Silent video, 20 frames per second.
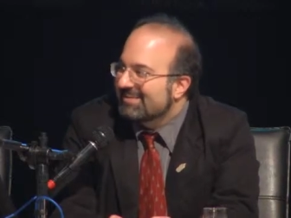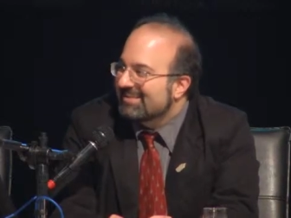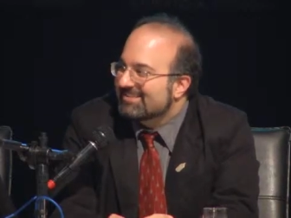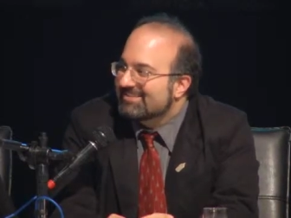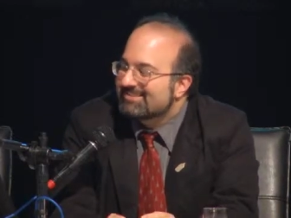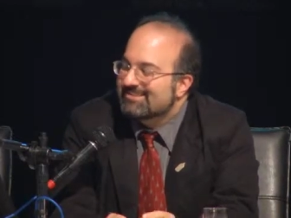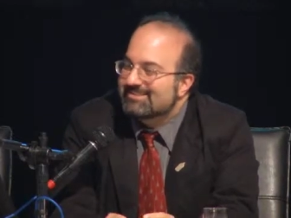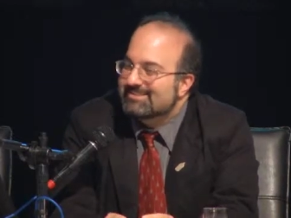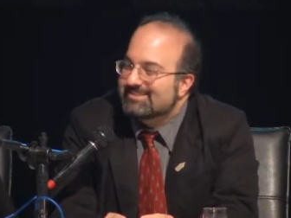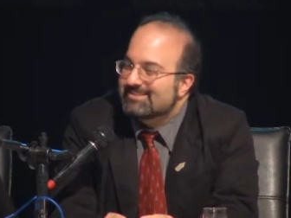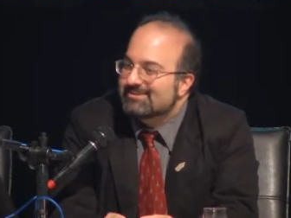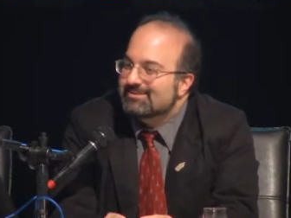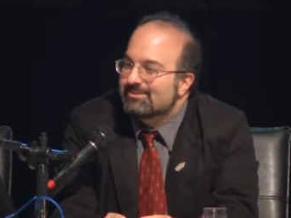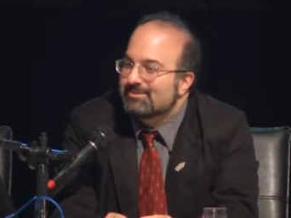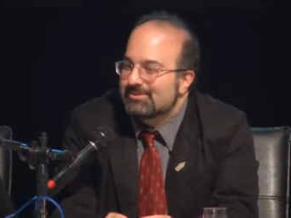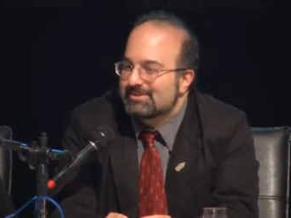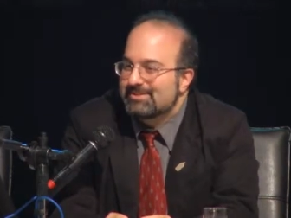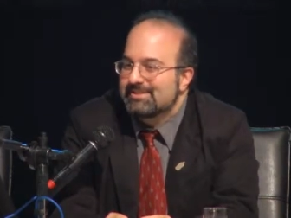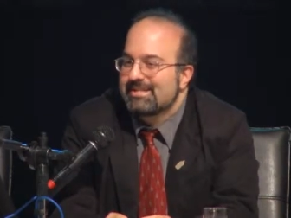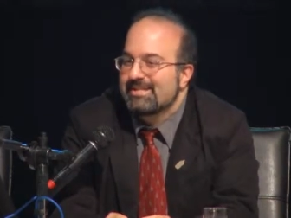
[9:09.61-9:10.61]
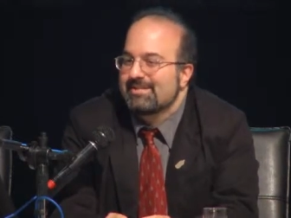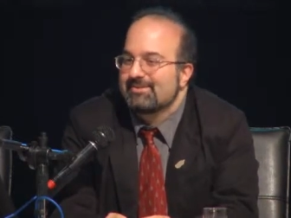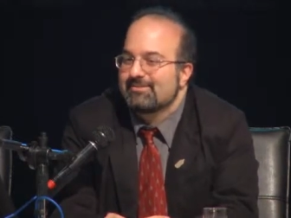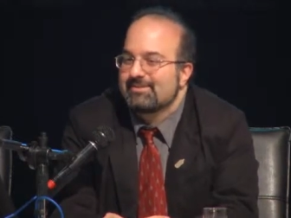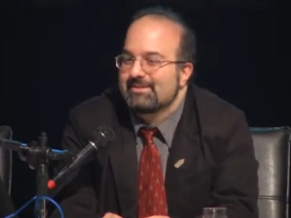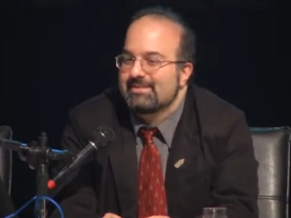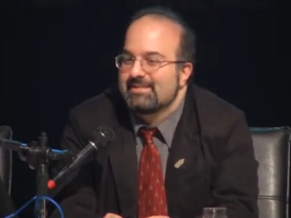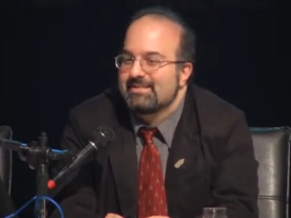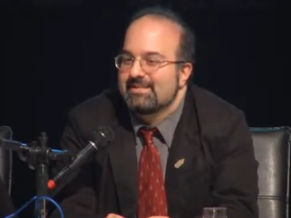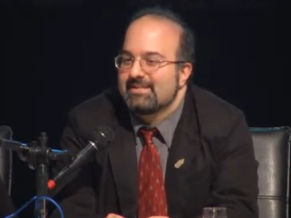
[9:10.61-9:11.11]
such as
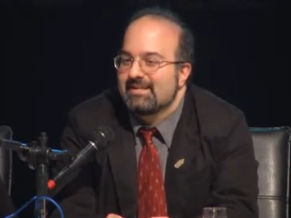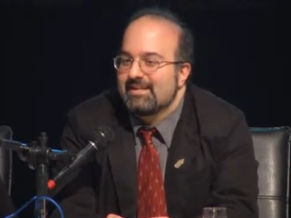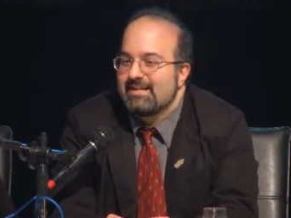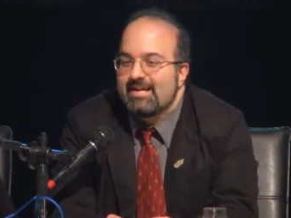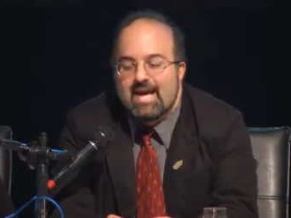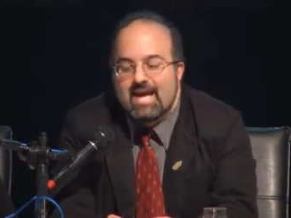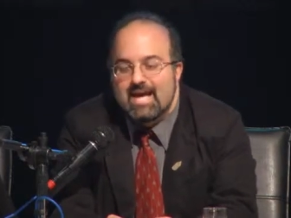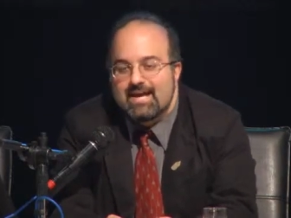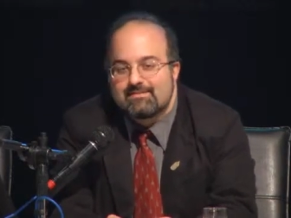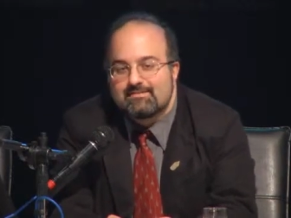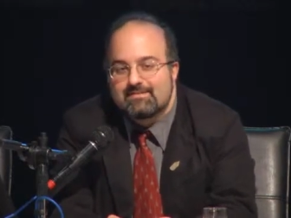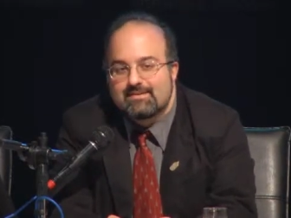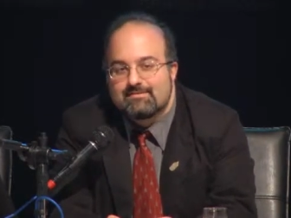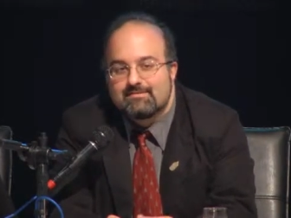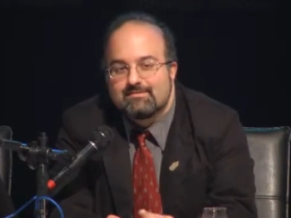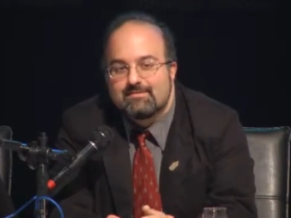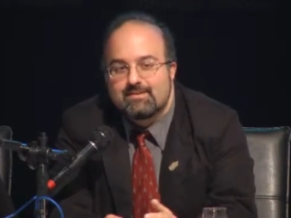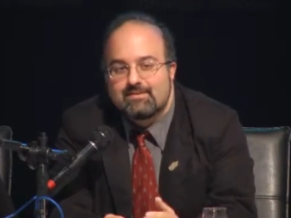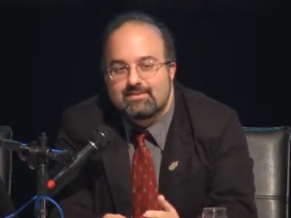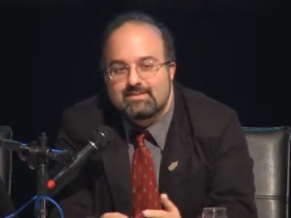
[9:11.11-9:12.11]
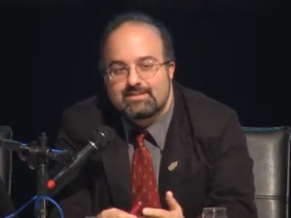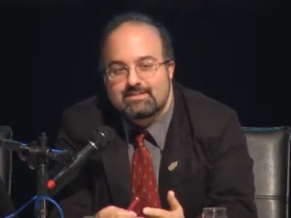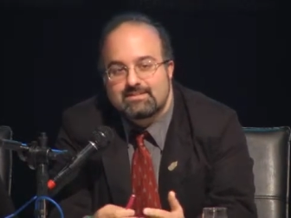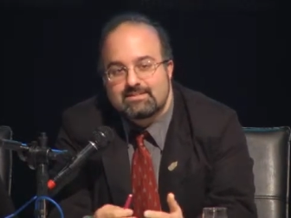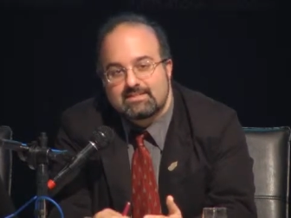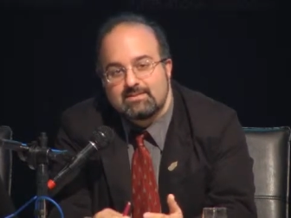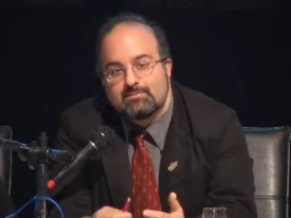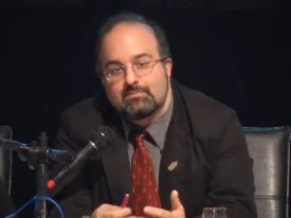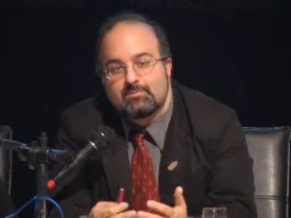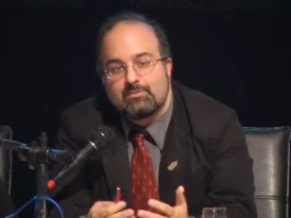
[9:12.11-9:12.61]
Qushayri, have a very
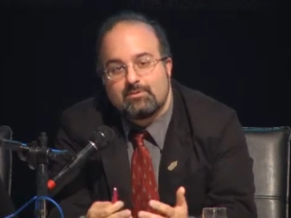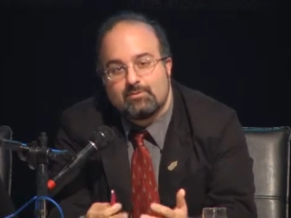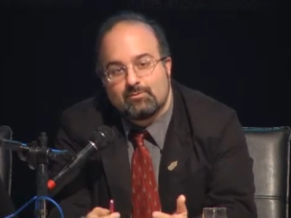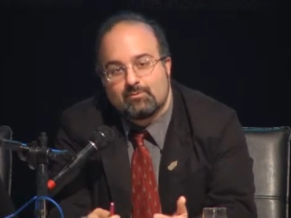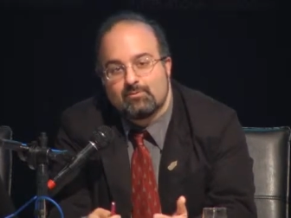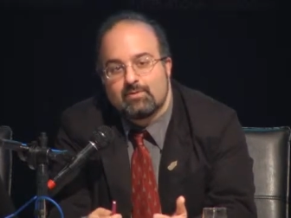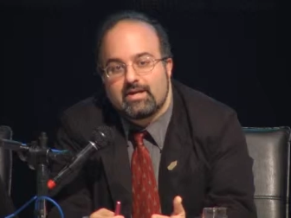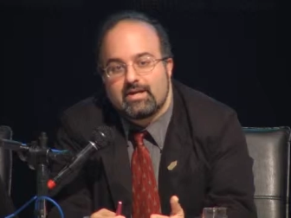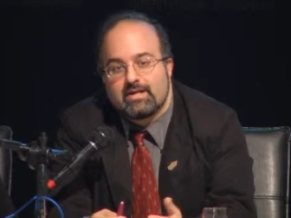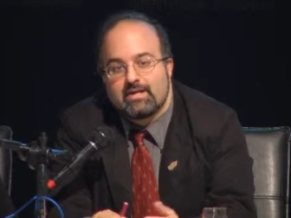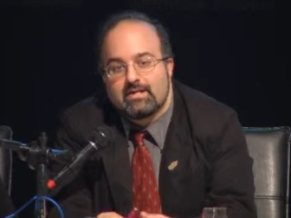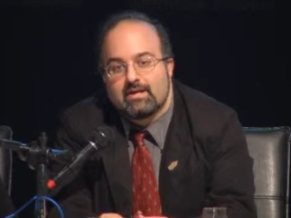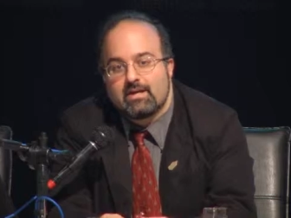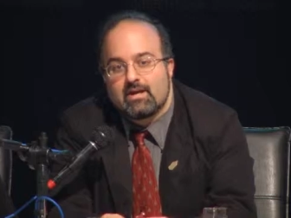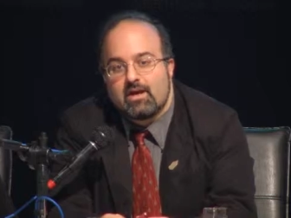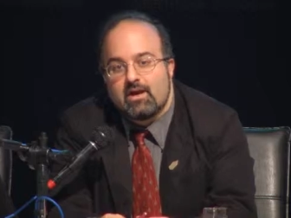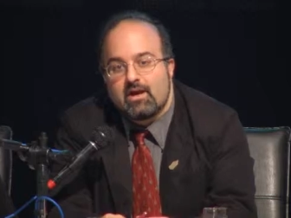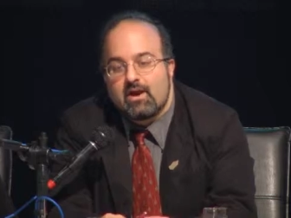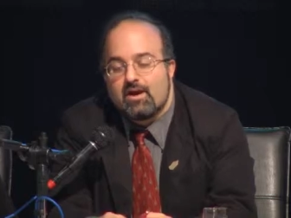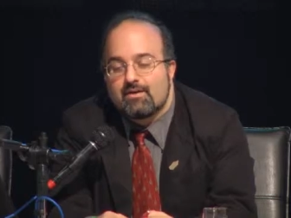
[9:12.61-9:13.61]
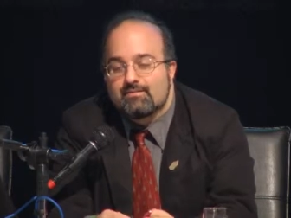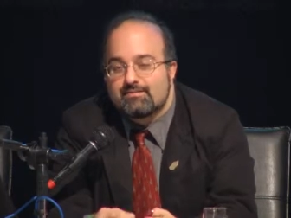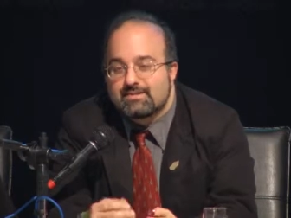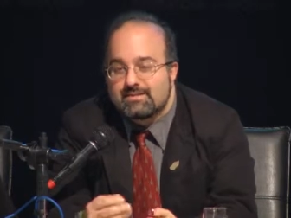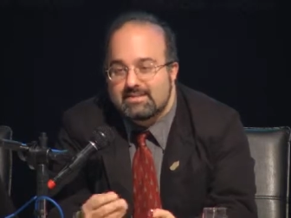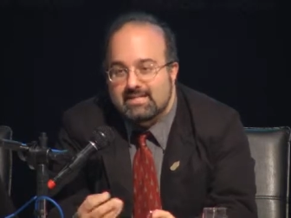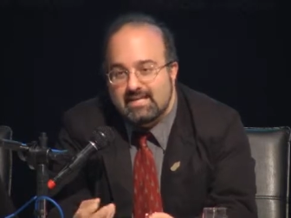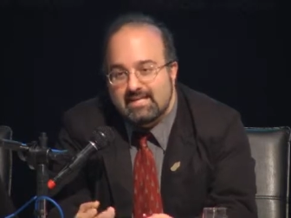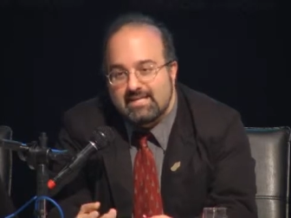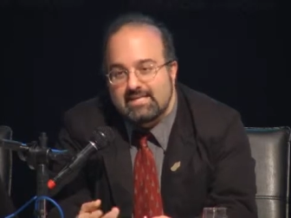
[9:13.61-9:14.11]
simple way of
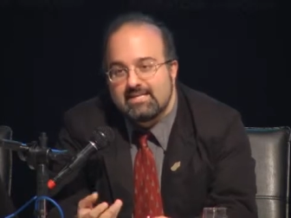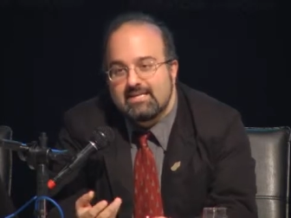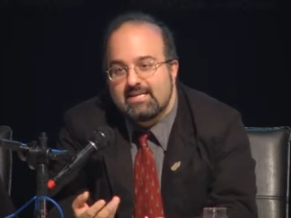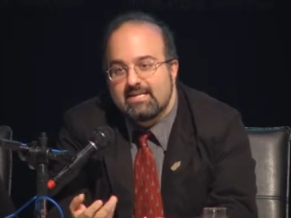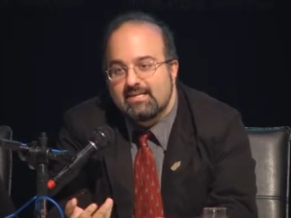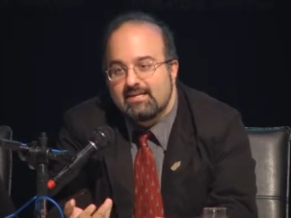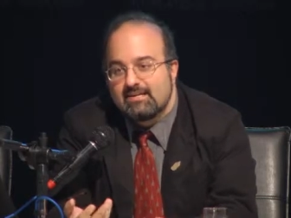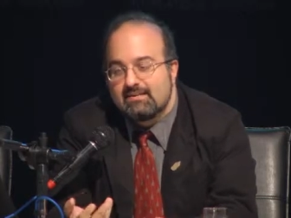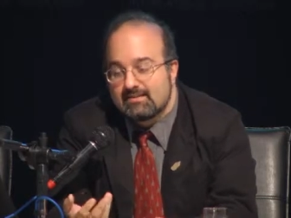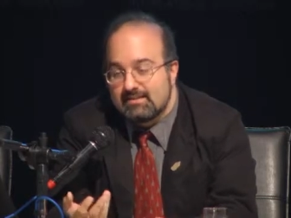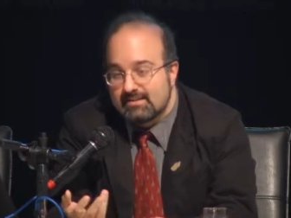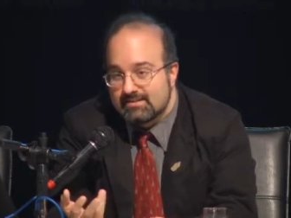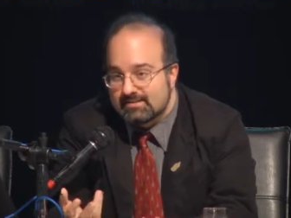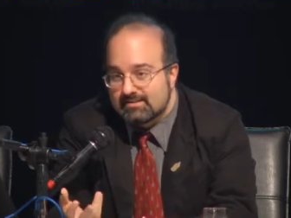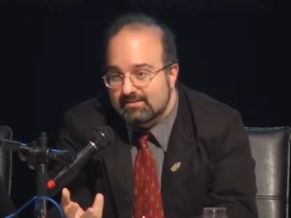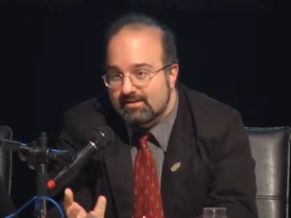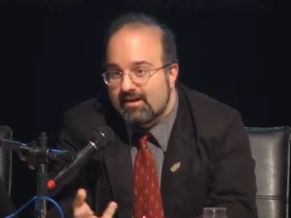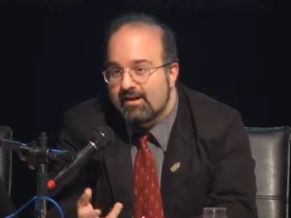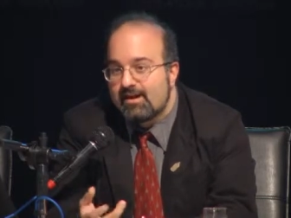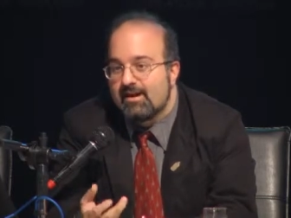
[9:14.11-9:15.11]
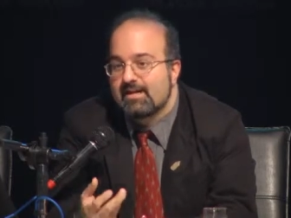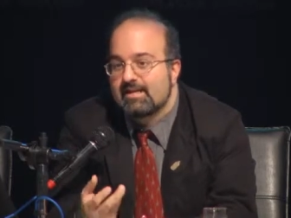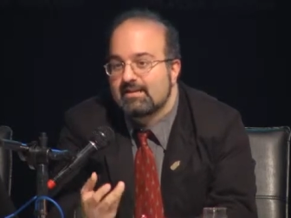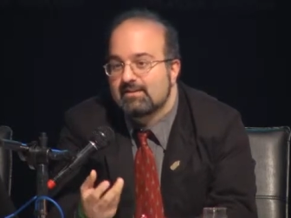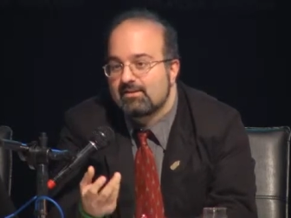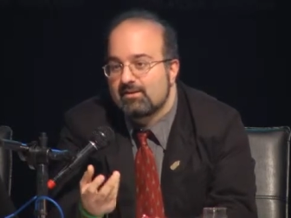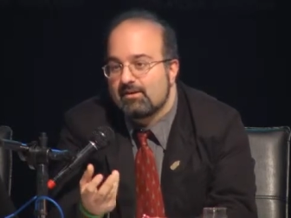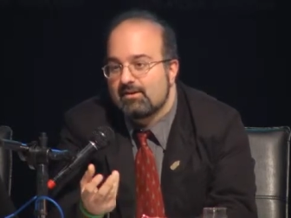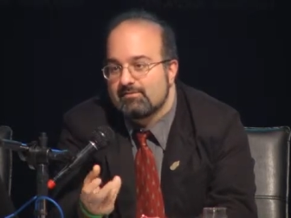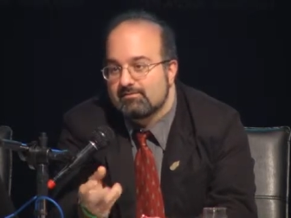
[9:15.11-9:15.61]
taking this
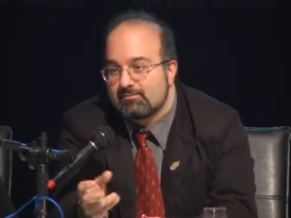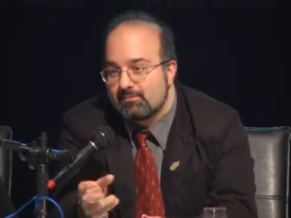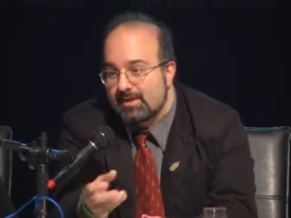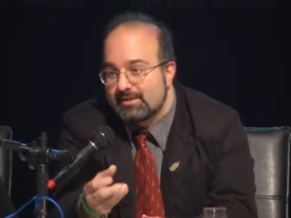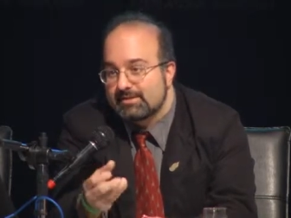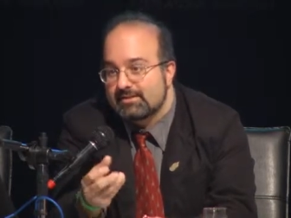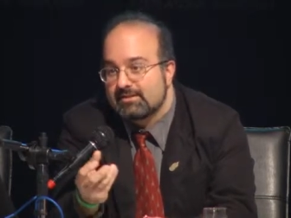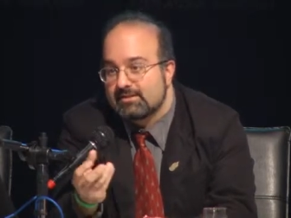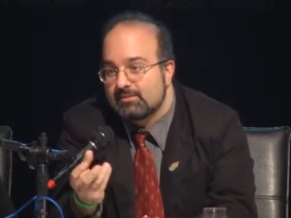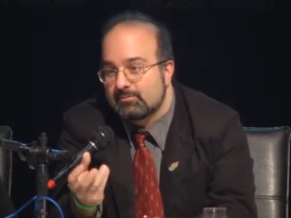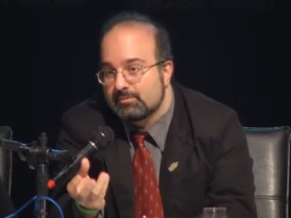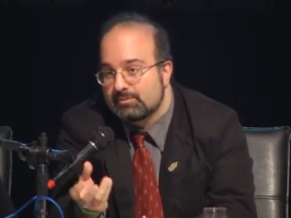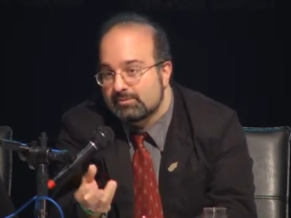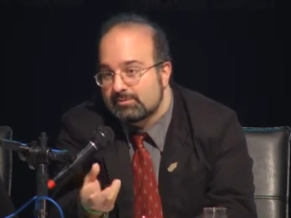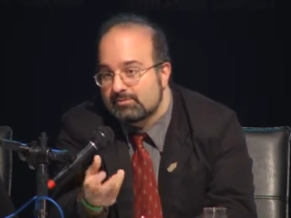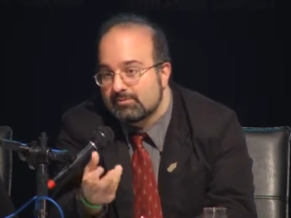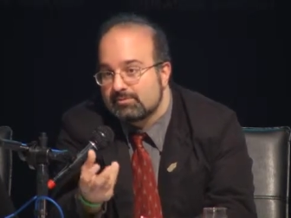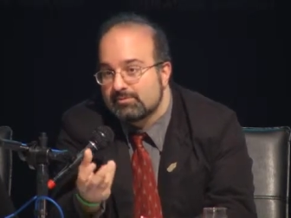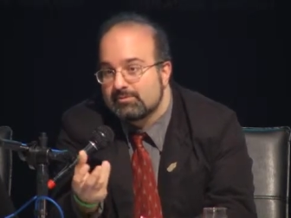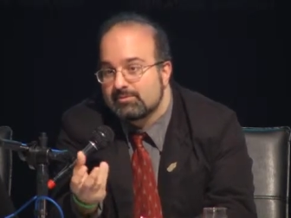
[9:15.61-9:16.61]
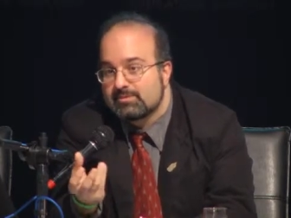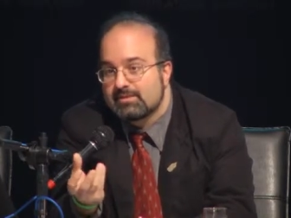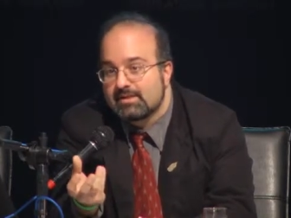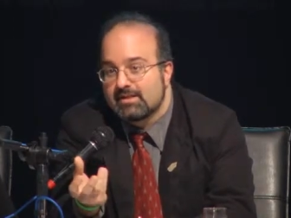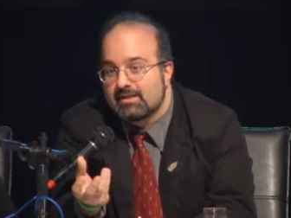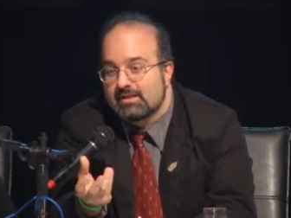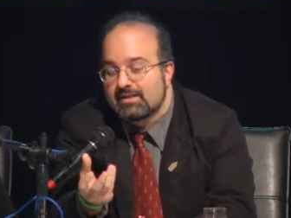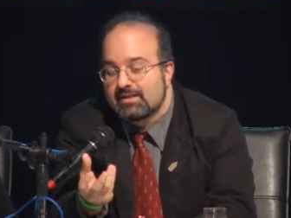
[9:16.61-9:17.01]
kind of wahdat wujud